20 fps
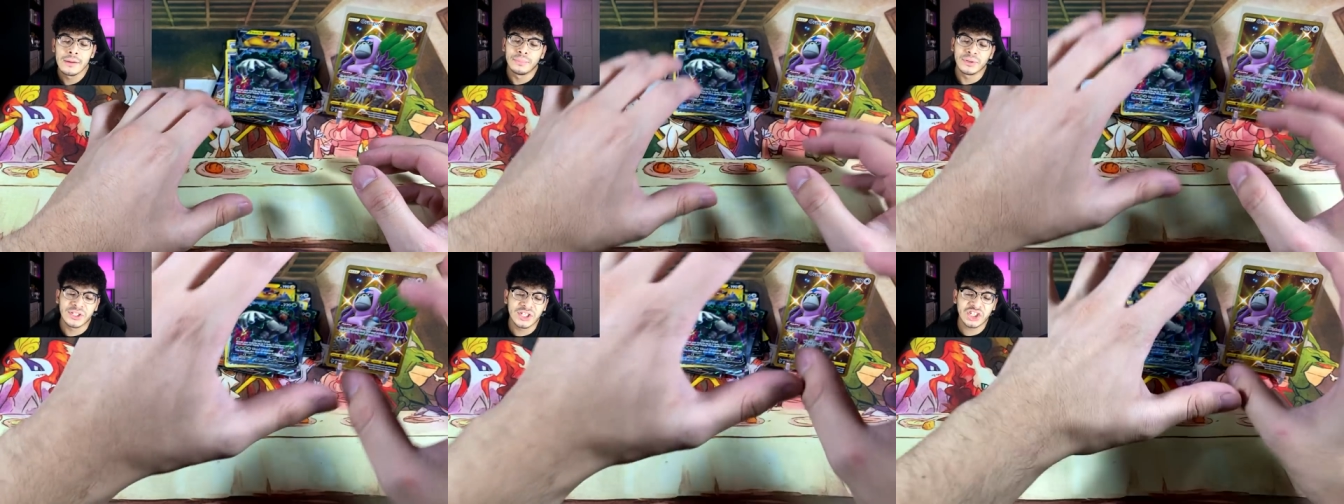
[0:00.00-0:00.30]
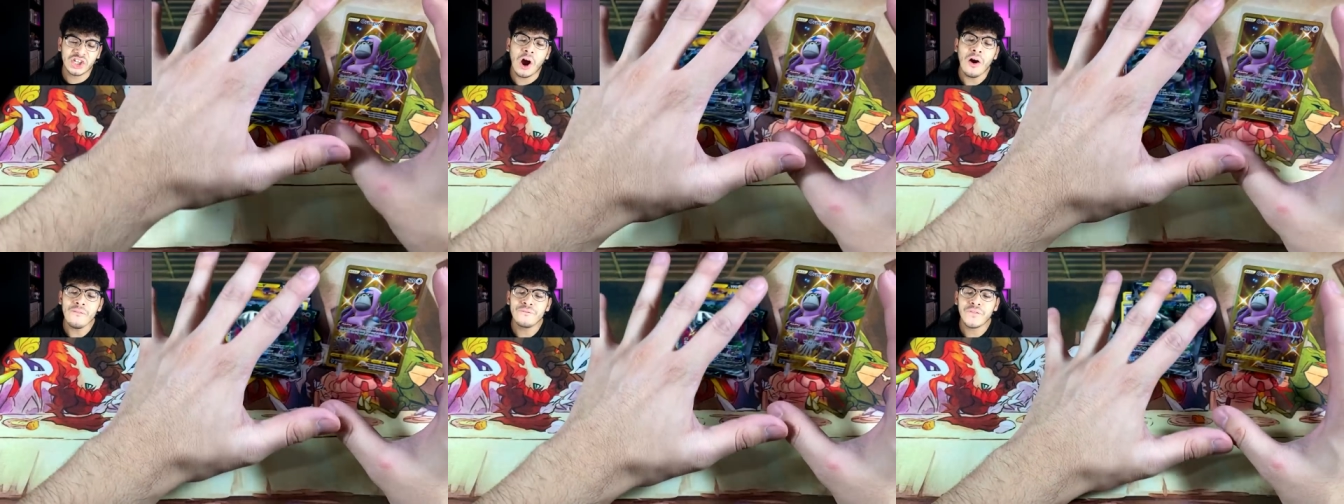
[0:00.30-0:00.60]
But
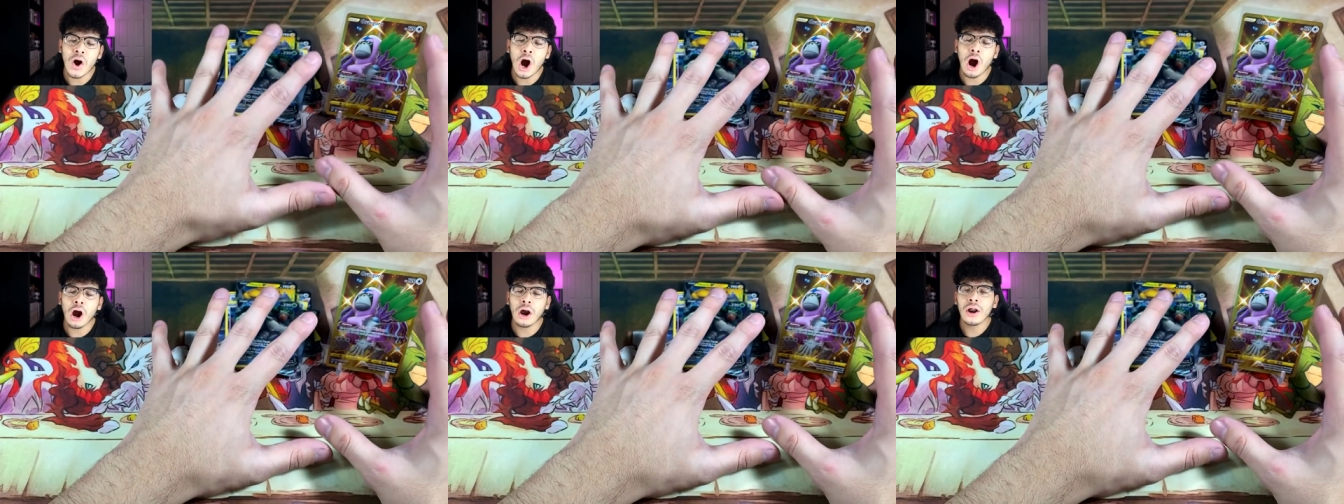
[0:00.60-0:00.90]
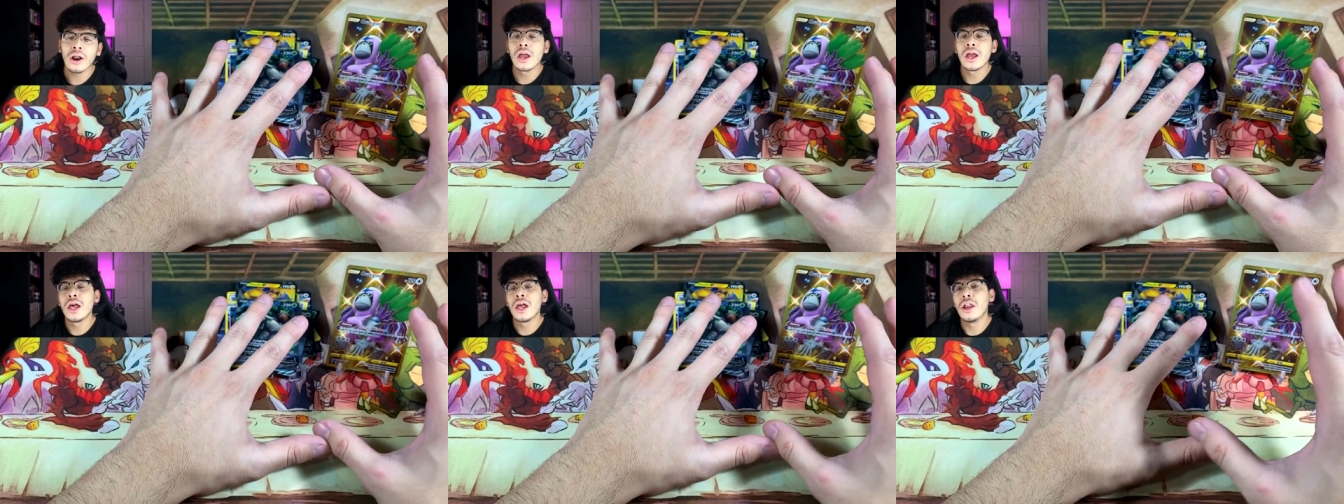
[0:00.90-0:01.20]
so
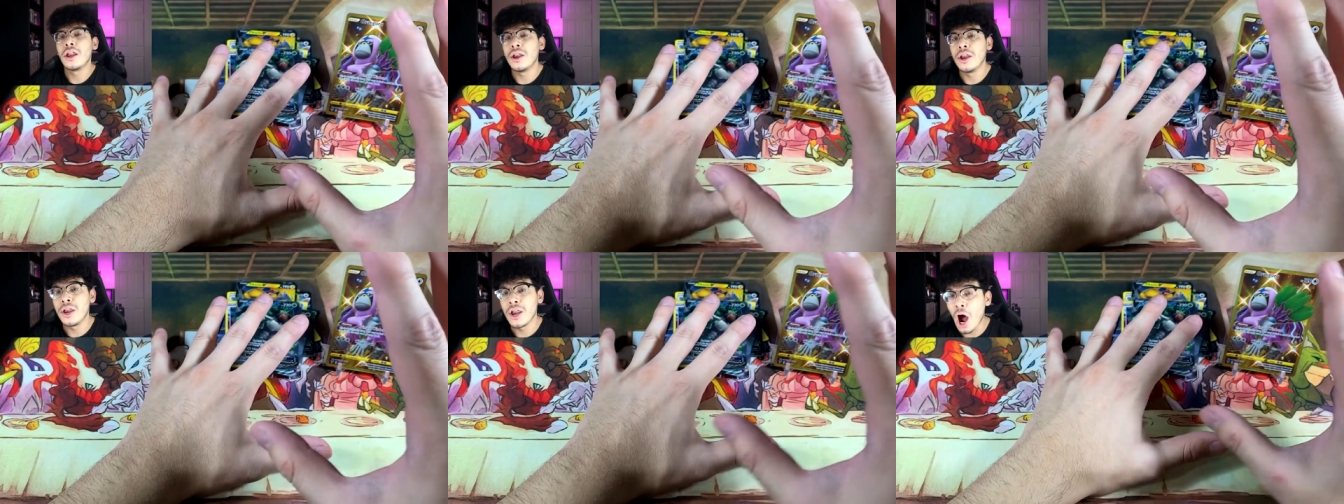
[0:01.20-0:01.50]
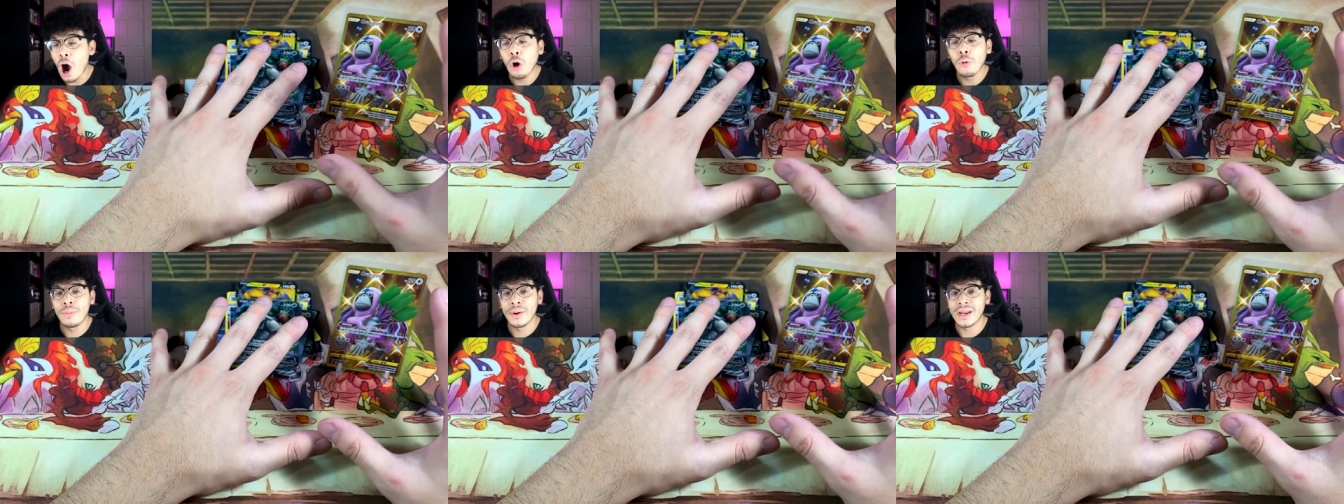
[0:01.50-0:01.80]
far,
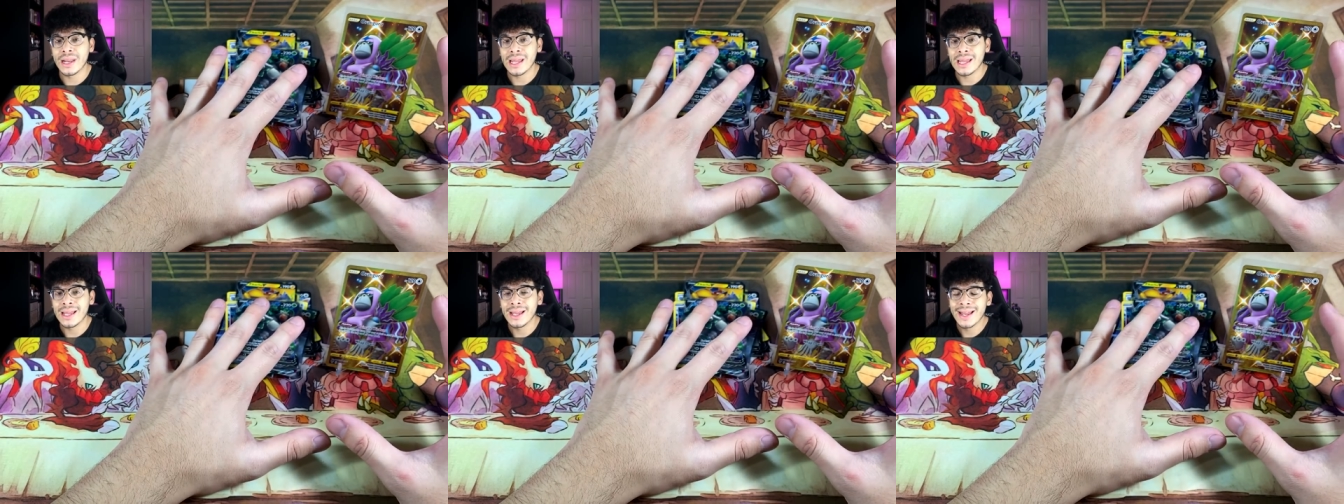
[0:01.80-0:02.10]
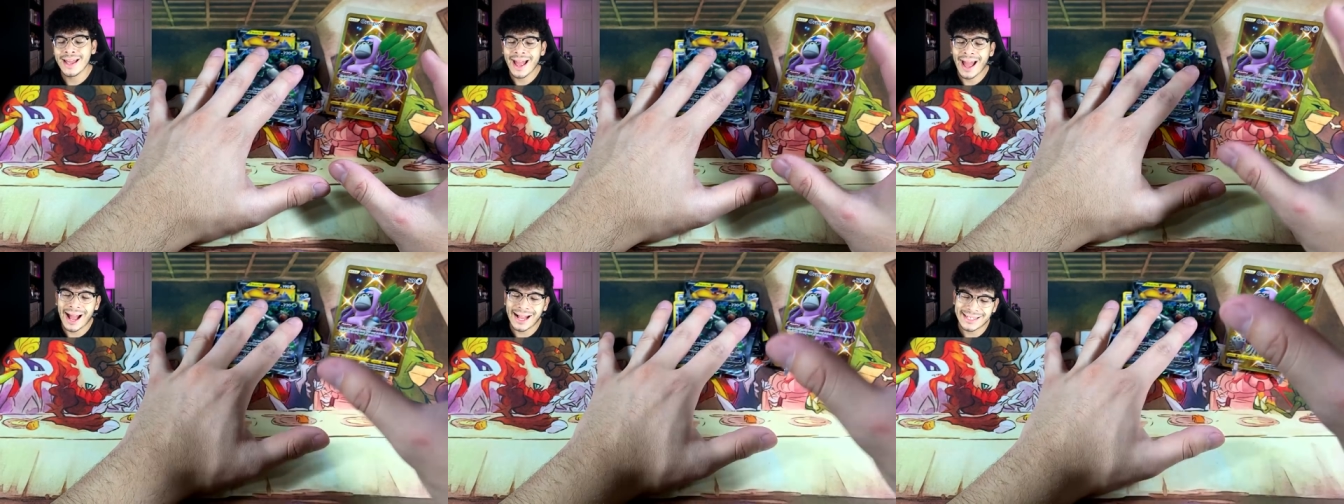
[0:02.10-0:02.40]
nobody
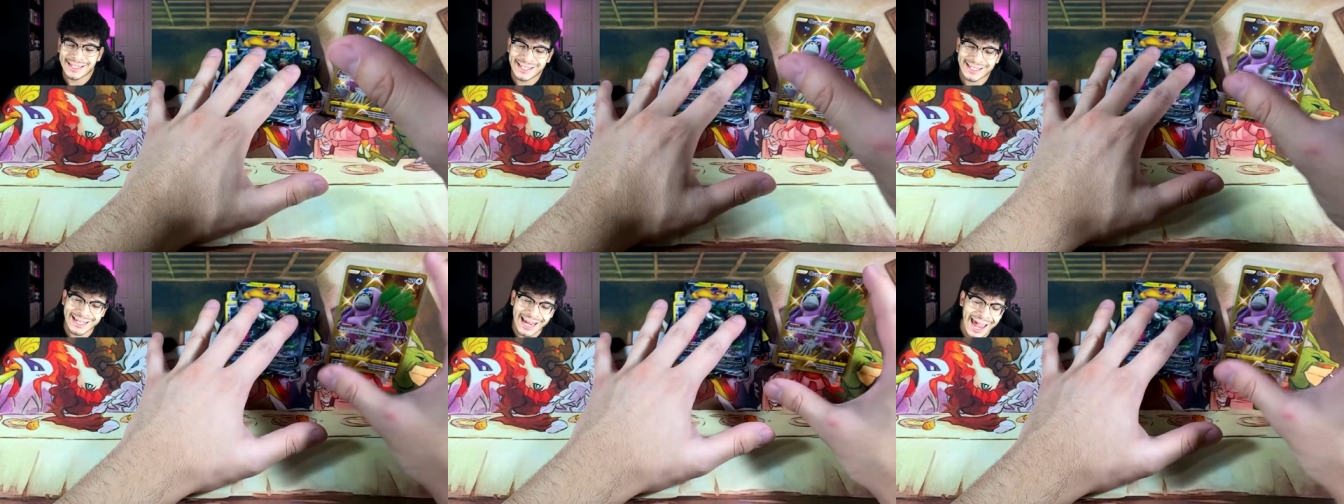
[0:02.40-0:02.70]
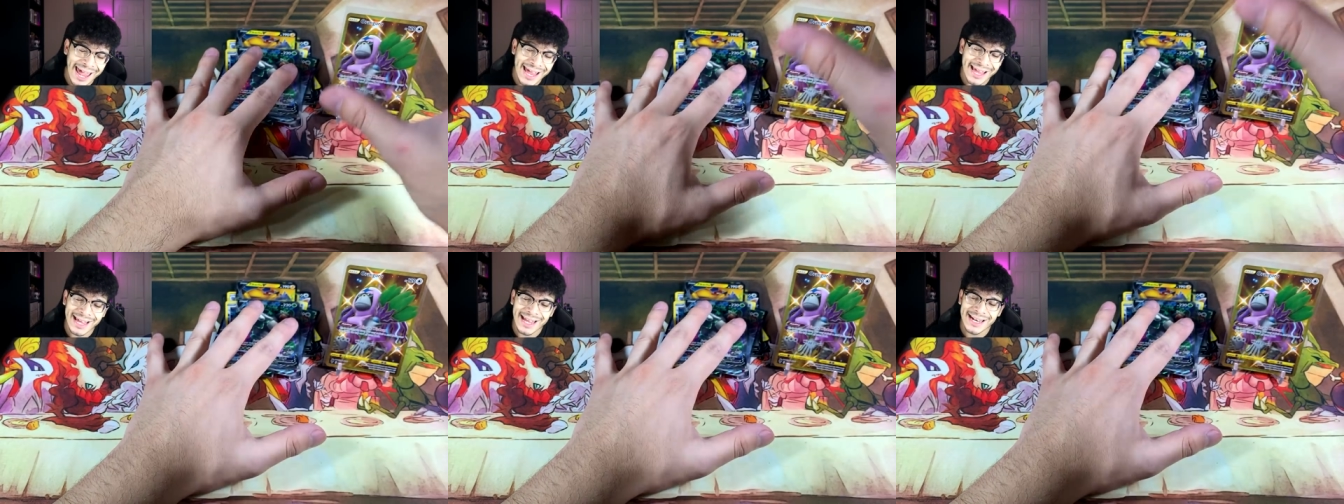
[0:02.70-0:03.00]
has
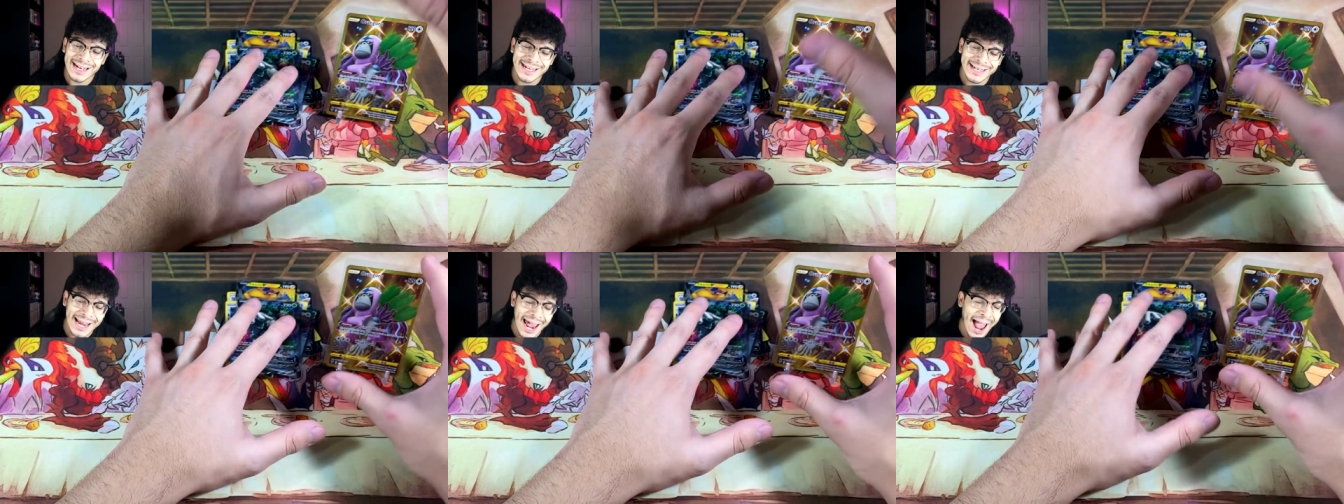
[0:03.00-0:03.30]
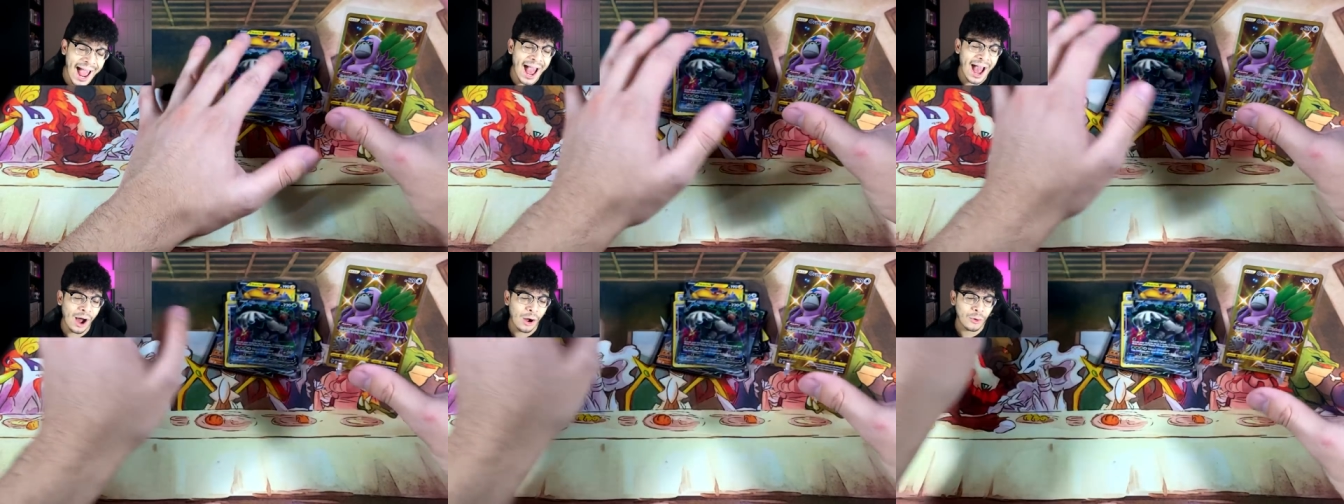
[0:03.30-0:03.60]
taken
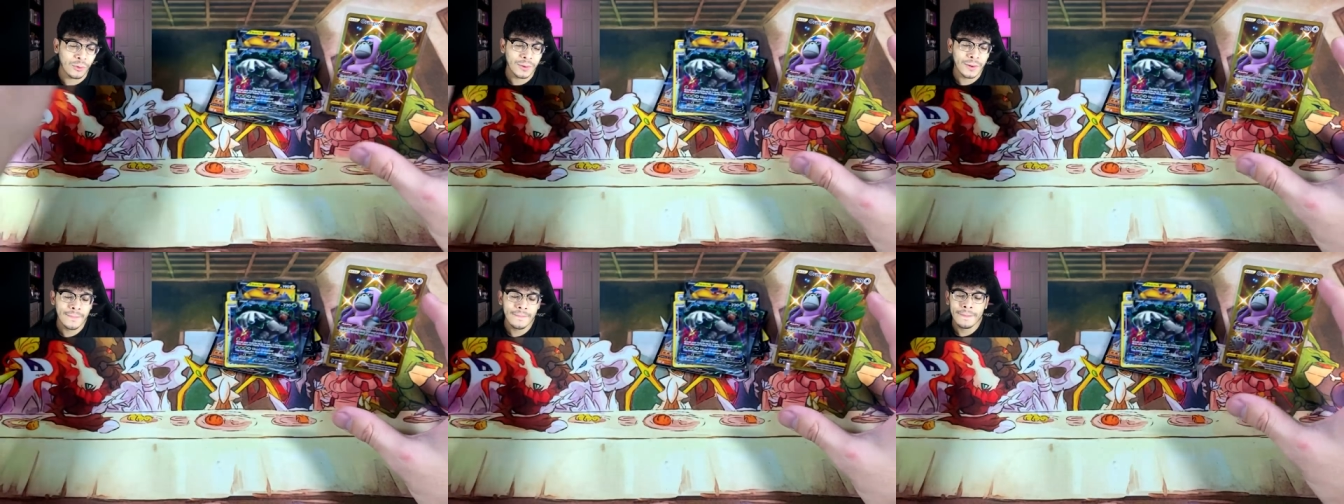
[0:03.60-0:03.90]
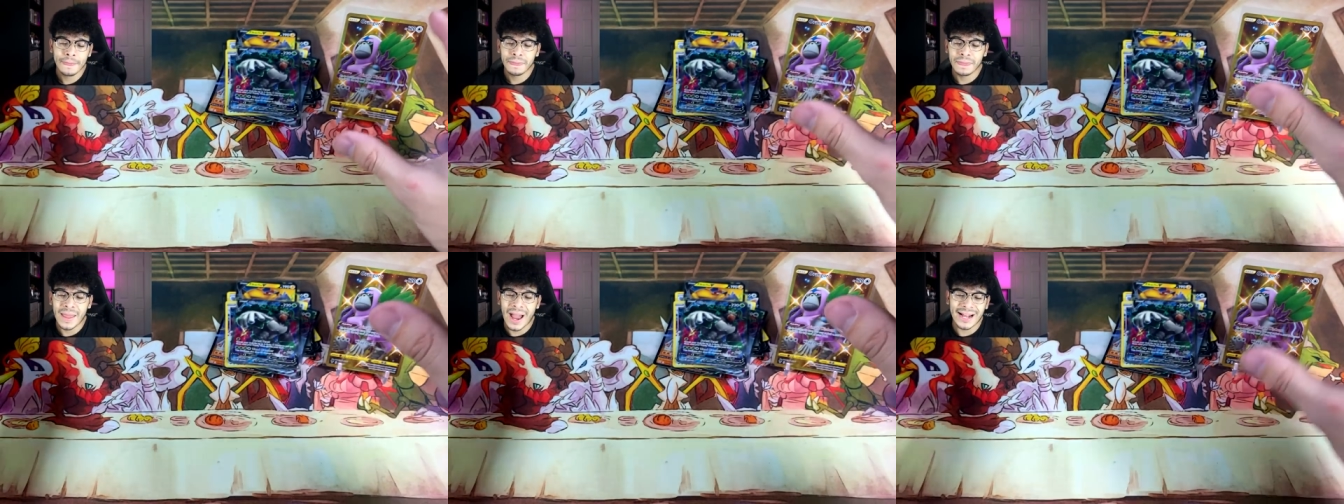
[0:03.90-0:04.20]
down
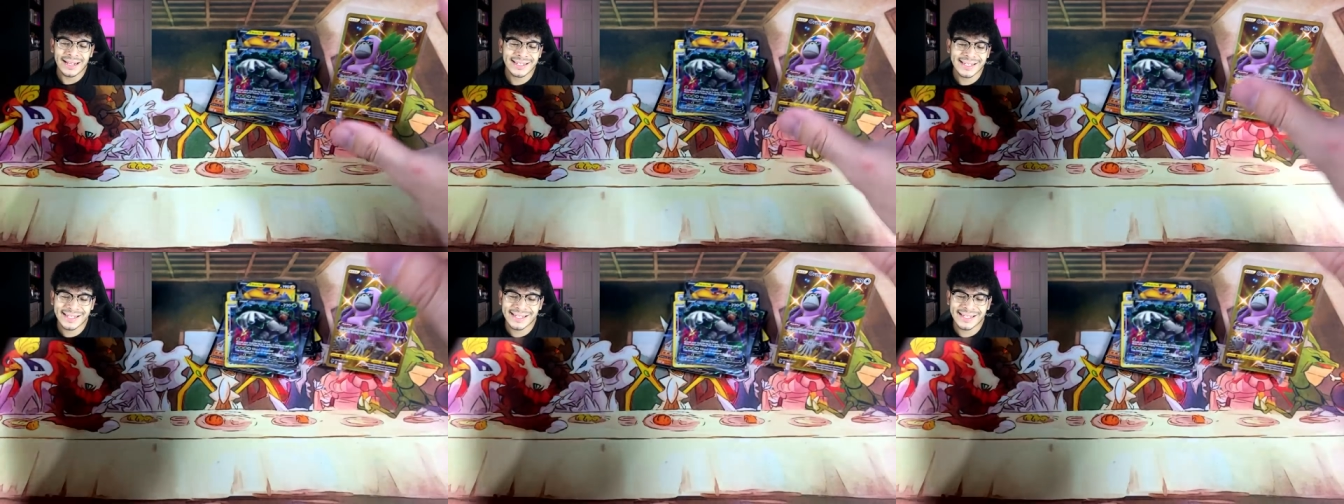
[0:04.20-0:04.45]
that